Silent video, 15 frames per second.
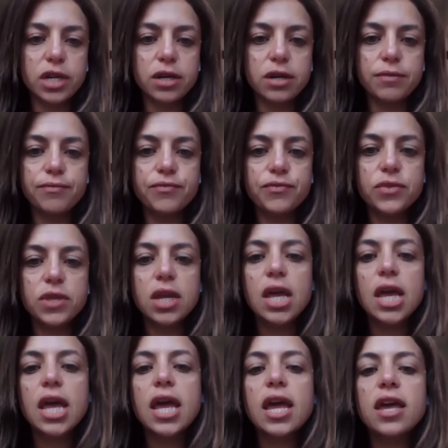Marina
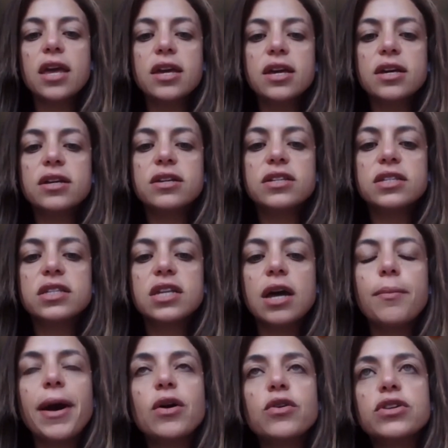
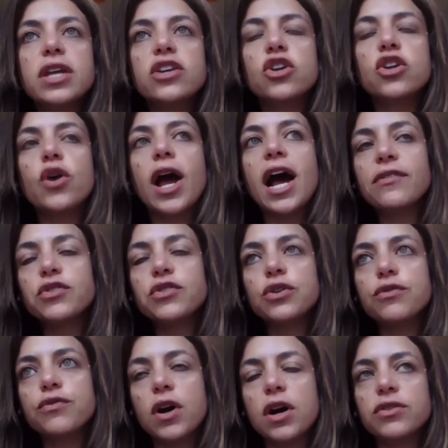is about, you know,
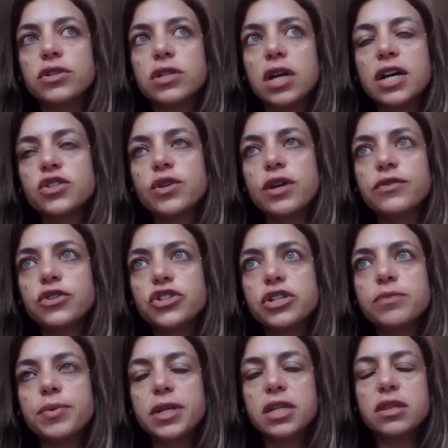after her father died, so
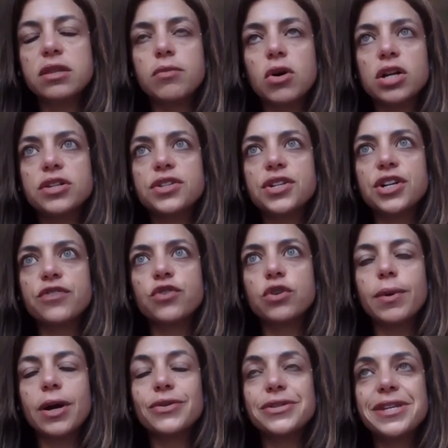after she'd been in the
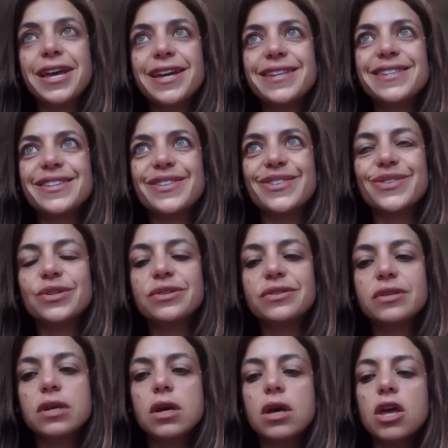monastery for about 10
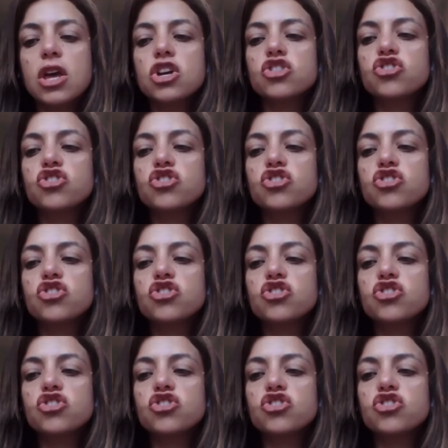years,